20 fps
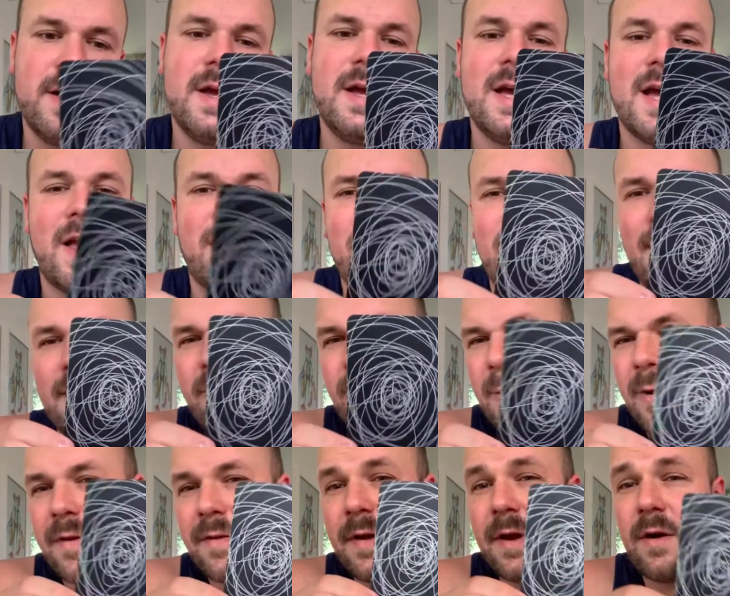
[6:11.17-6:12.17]
and that's
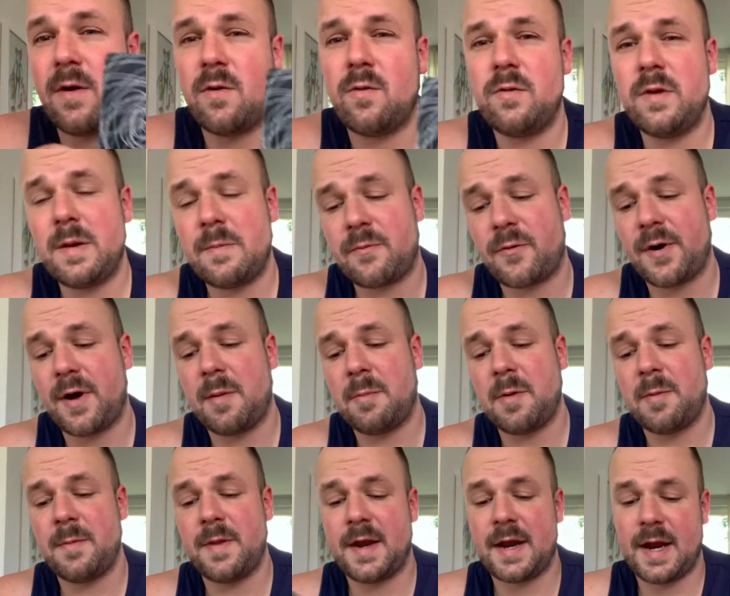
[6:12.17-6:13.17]
where the only
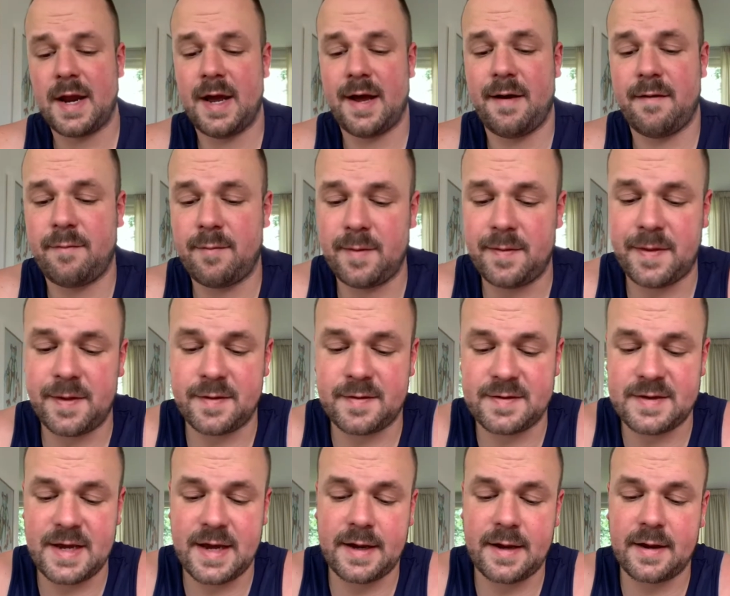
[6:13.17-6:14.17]
problem that I have with this
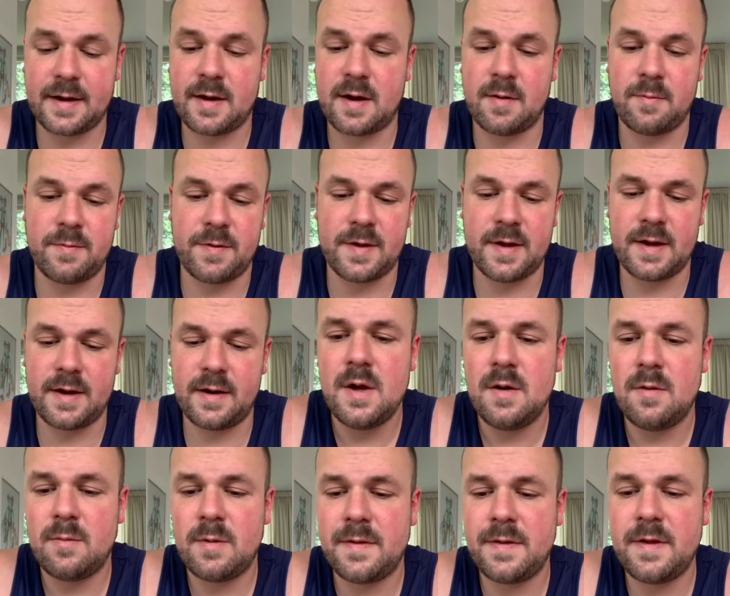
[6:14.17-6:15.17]
deck comes in.
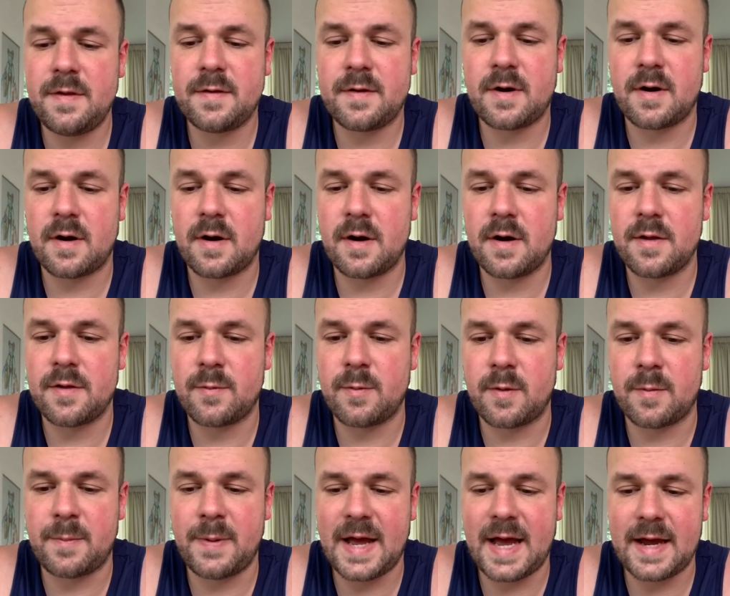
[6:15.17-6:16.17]
When these cards
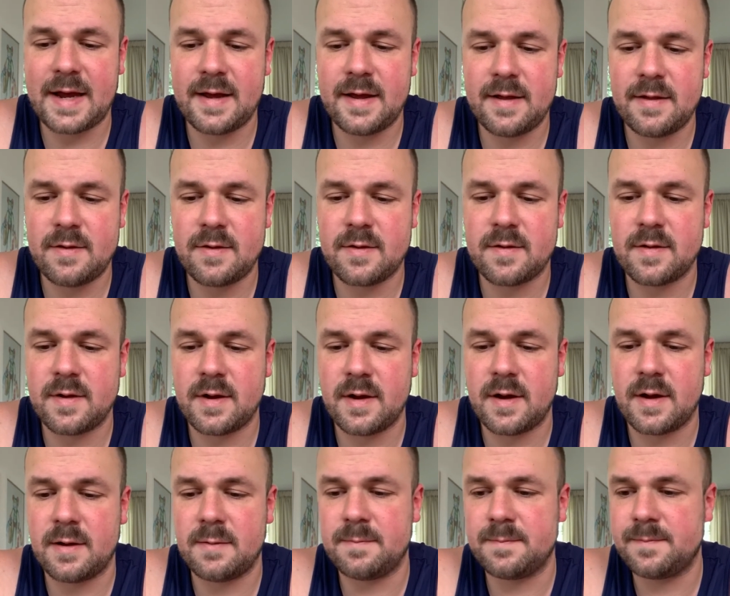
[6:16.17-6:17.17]
were packaged,
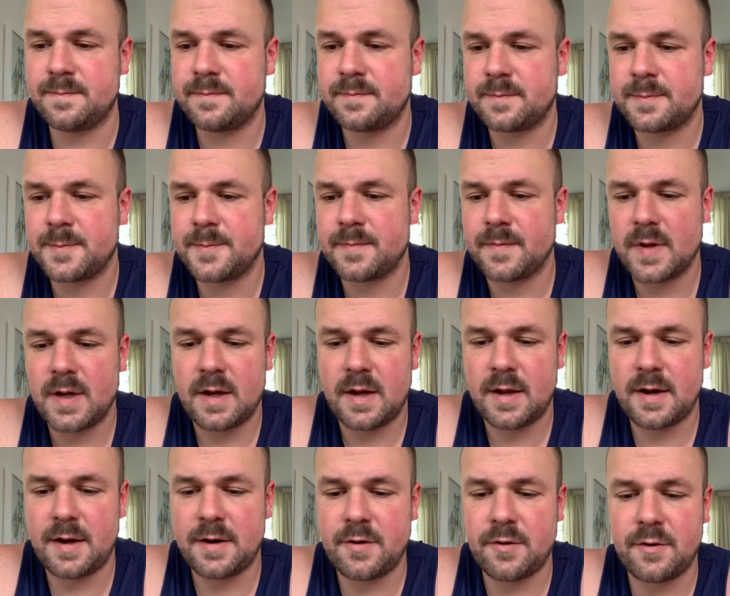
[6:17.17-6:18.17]
and
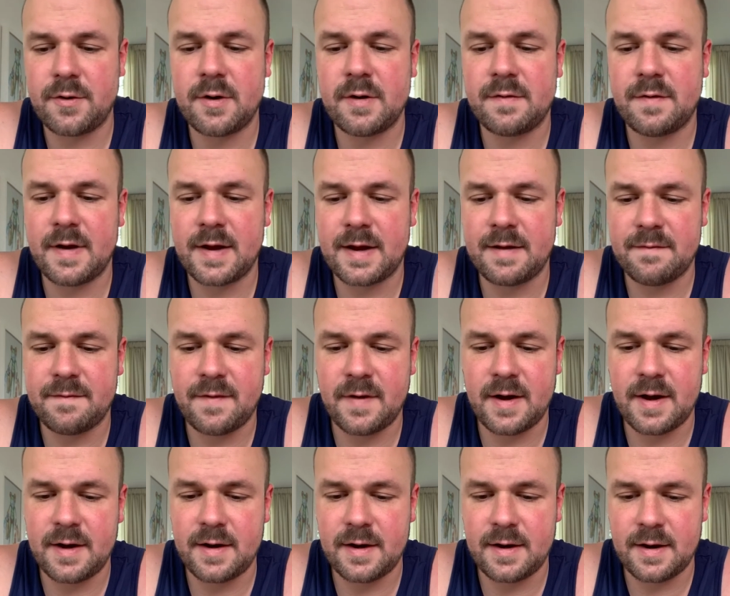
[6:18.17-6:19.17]
I don't know if I can
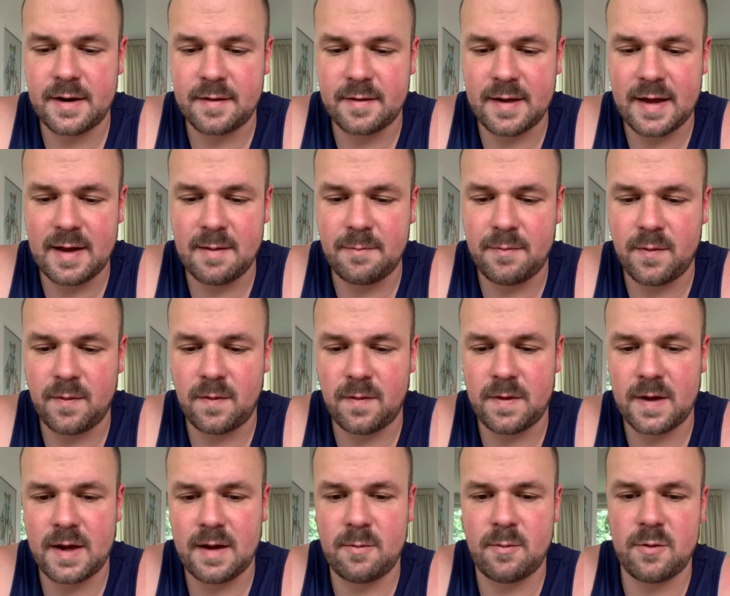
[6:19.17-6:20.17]
find an example
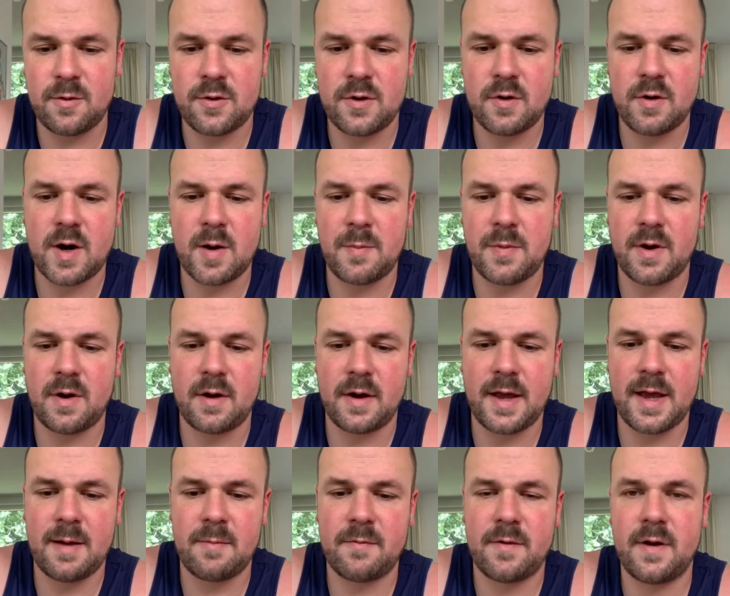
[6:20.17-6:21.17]
that will show up on
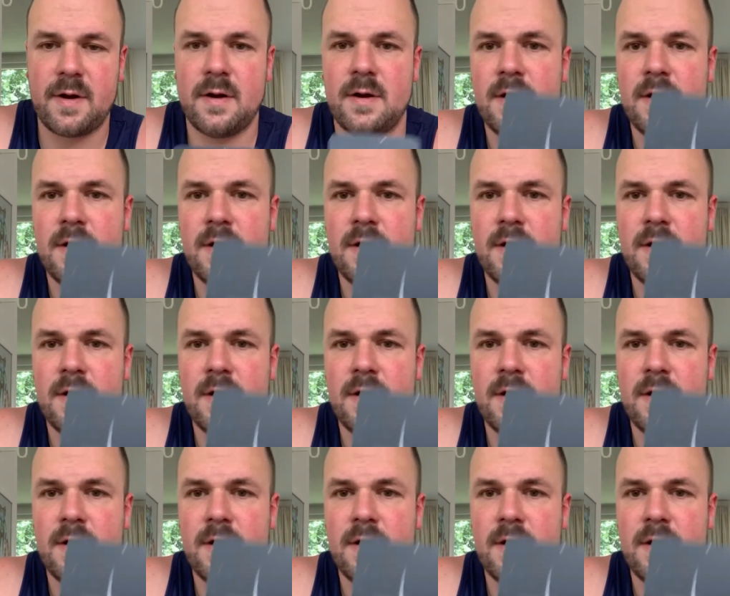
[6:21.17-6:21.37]
camera,